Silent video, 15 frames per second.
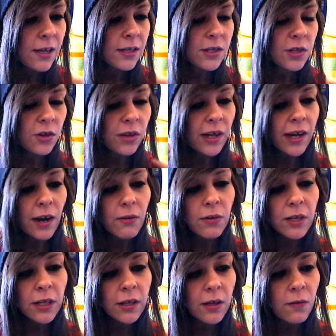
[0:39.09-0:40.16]
So, like, I
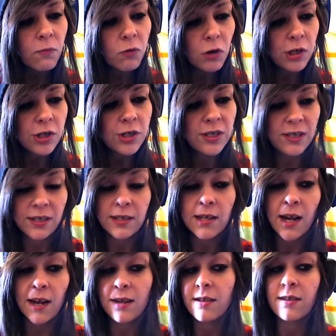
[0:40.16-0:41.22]
really love watching these
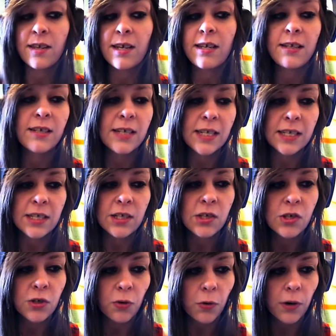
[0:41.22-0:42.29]
kind of things as a
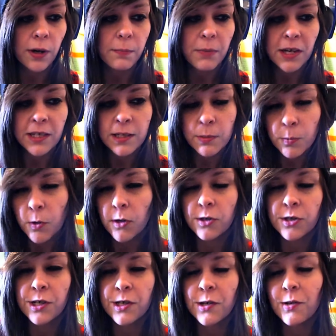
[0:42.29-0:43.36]
story-based
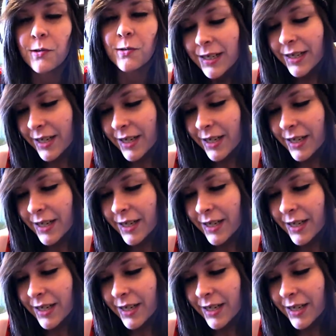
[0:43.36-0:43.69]
person who